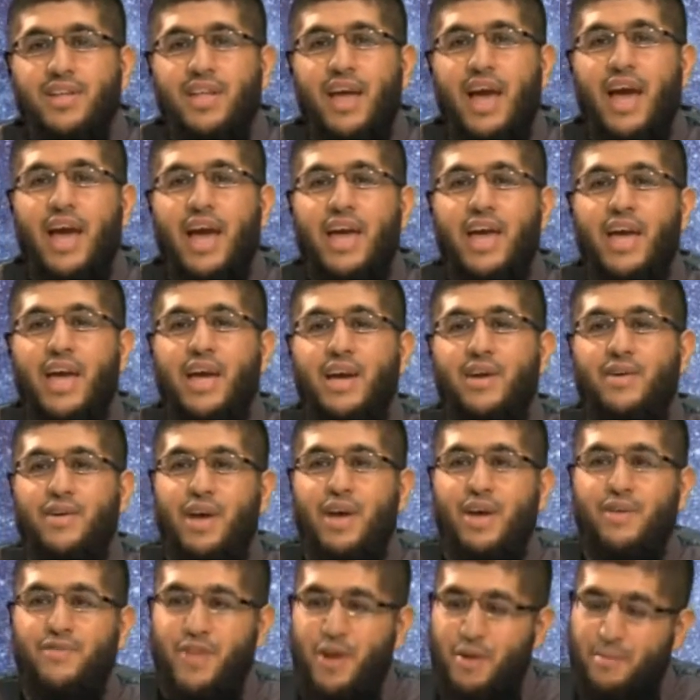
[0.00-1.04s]

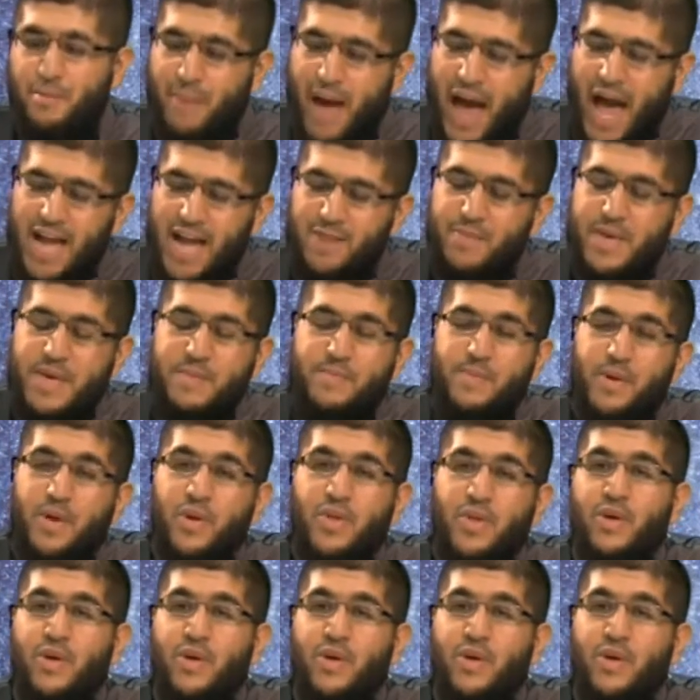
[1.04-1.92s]
if they're bad people,